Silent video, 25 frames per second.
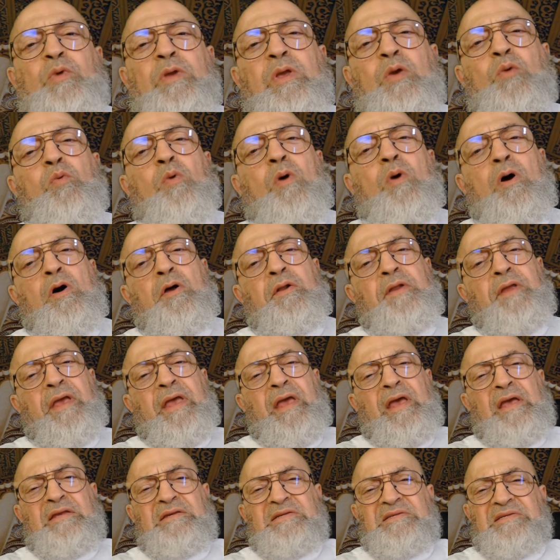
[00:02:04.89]
we won
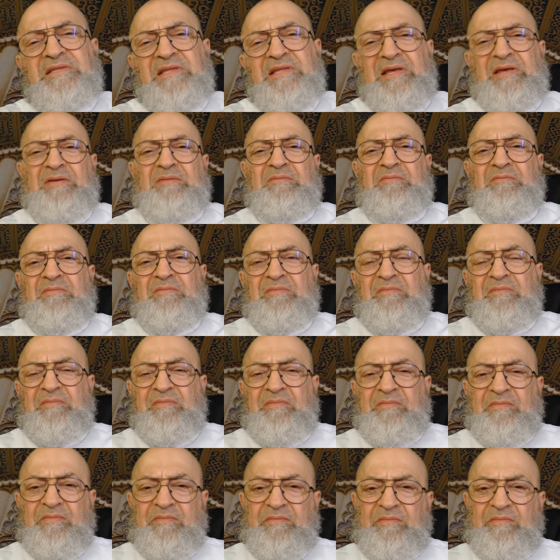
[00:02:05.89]
against them,